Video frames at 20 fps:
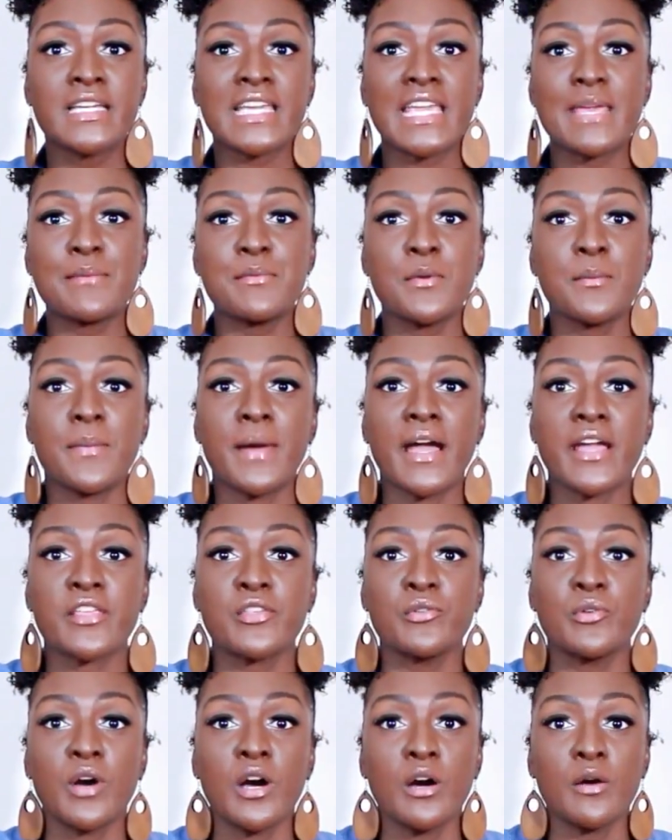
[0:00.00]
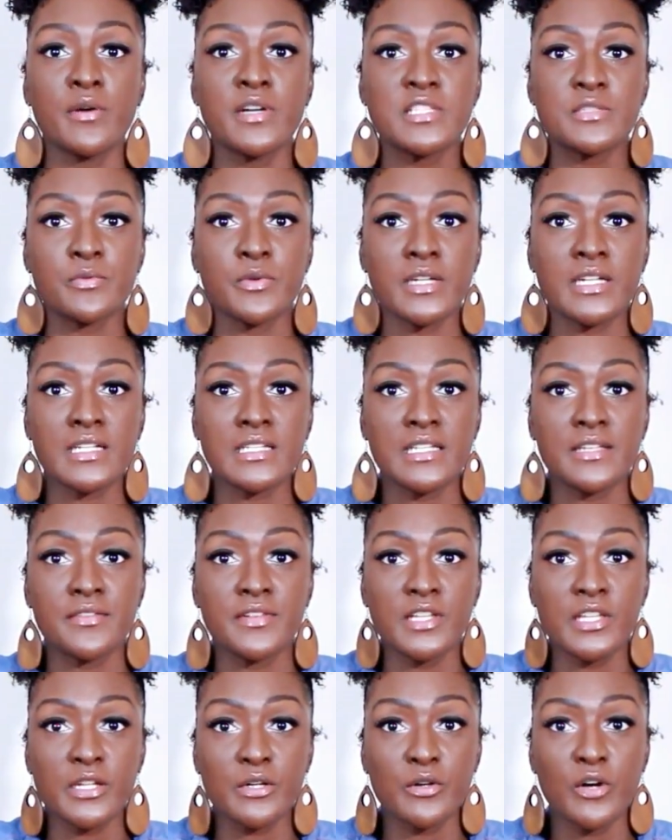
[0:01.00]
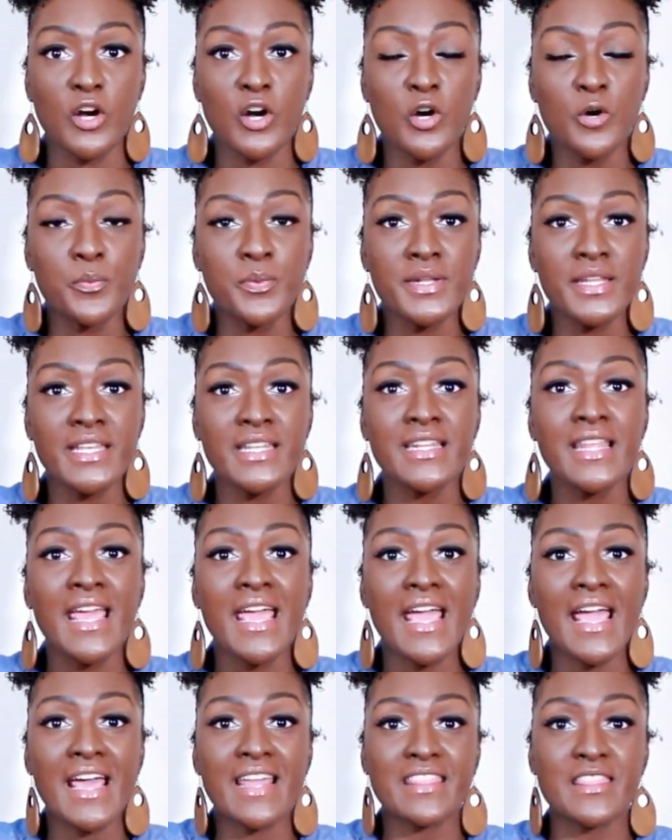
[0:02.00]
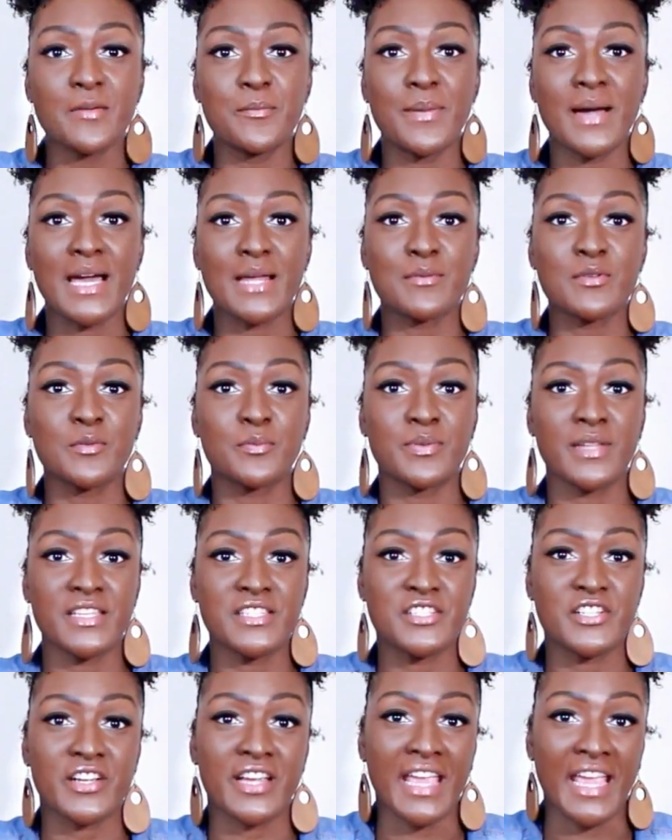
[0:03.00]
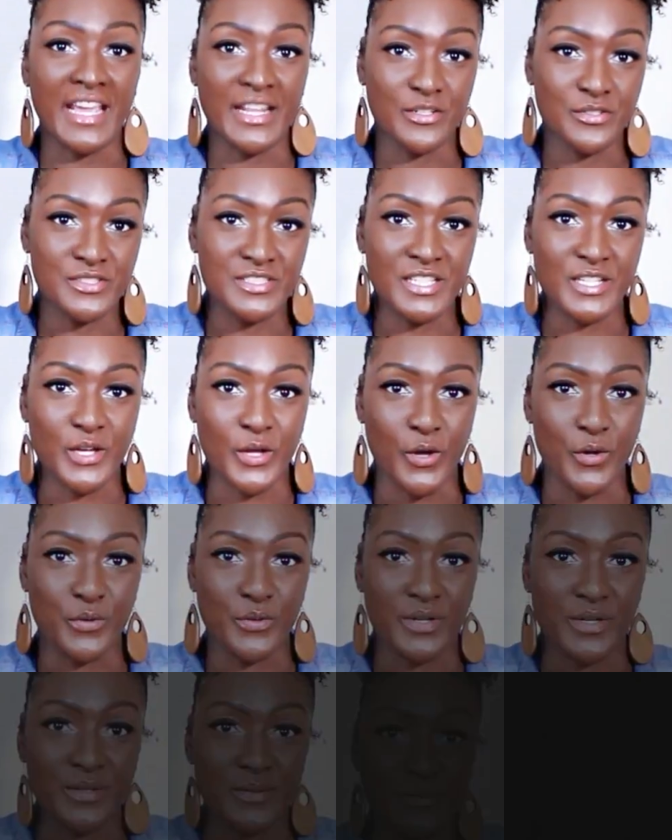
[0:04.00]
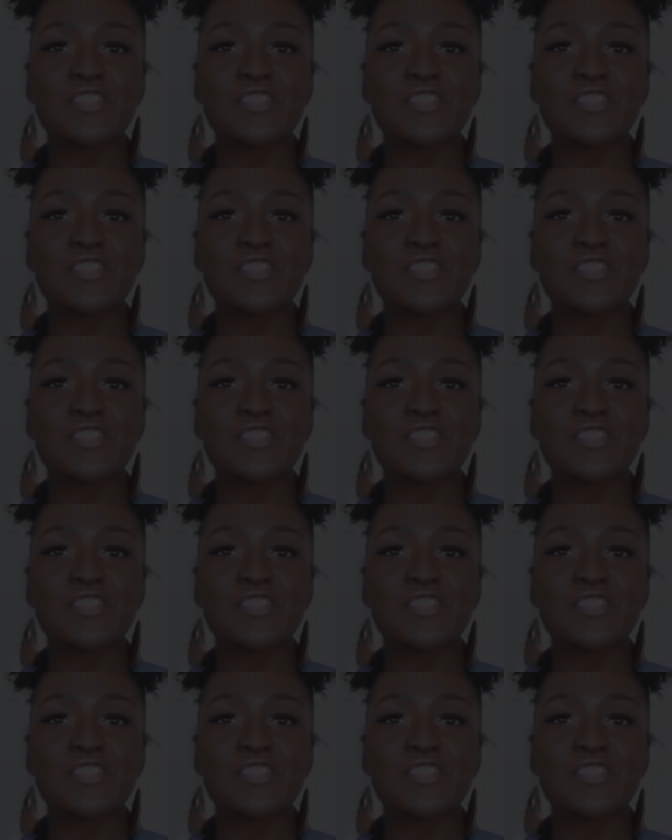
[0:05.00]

Keep in mind you always want to leave a little opening at the bottom to place your candlestick holder.